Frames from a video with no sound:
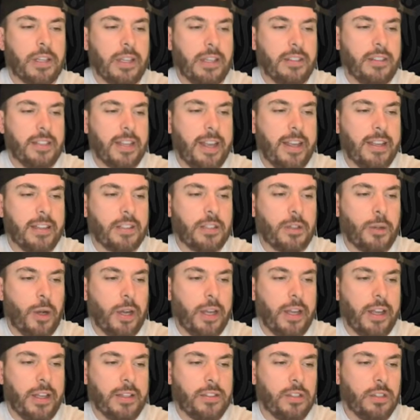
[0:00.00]
gonna say it's
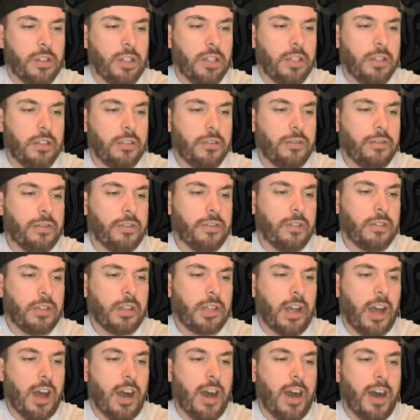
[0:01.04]
quite a sort of
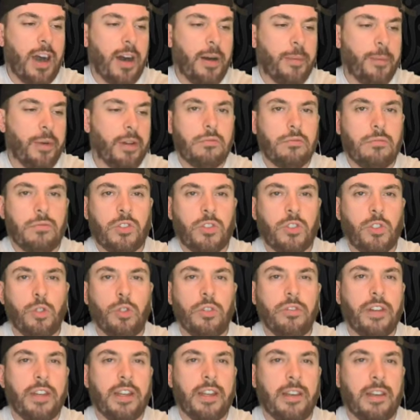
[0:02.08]
calm,
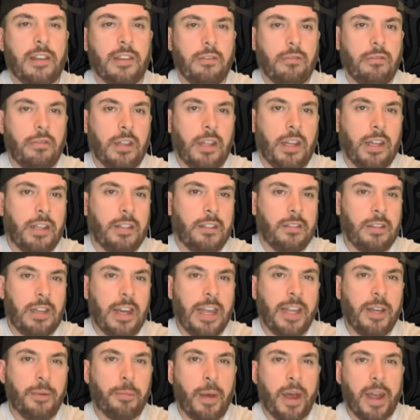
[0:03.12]
soothing, like
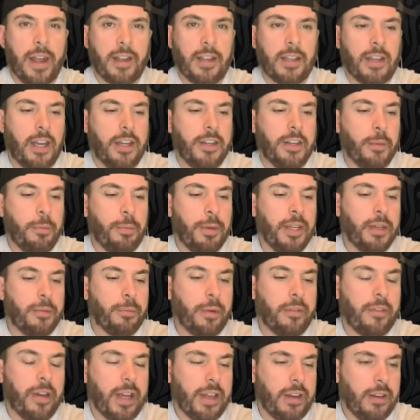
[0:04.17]
laid back kind of beat,
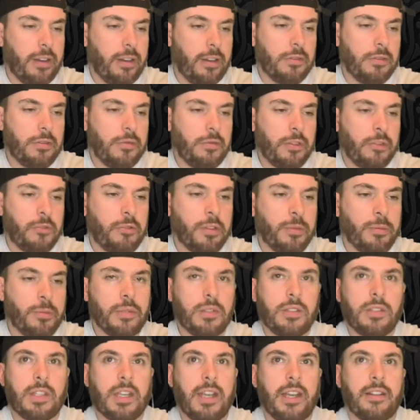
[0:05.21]
but then the
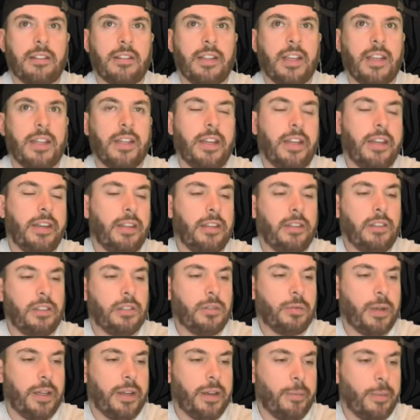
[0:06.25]
drums kicked in and it
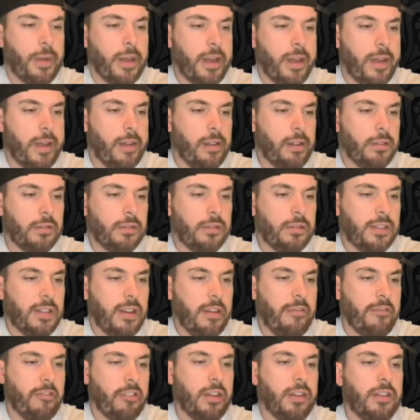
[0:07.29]
just went a bit
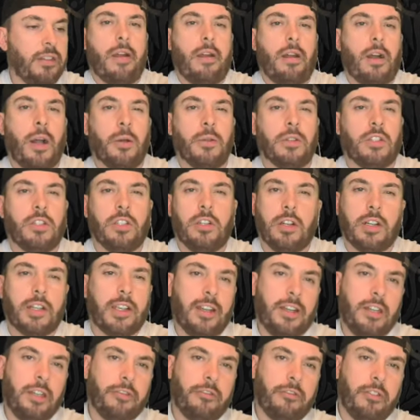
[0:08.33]
different. I was
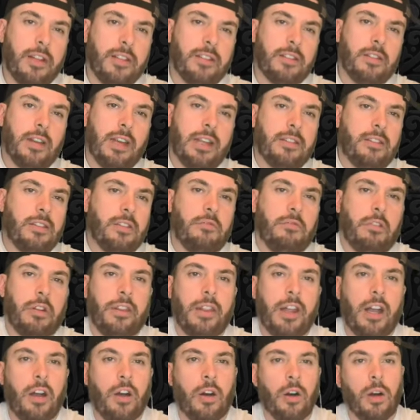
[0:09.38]
talking over it, so let's just run
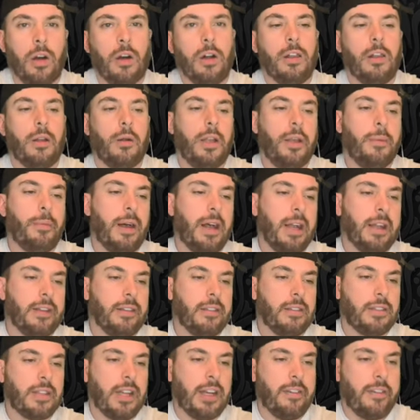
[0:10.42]
that all the way back
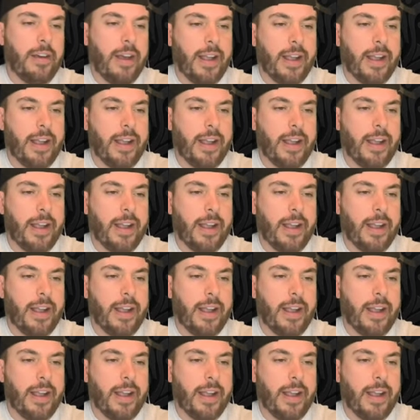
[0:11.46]
and start that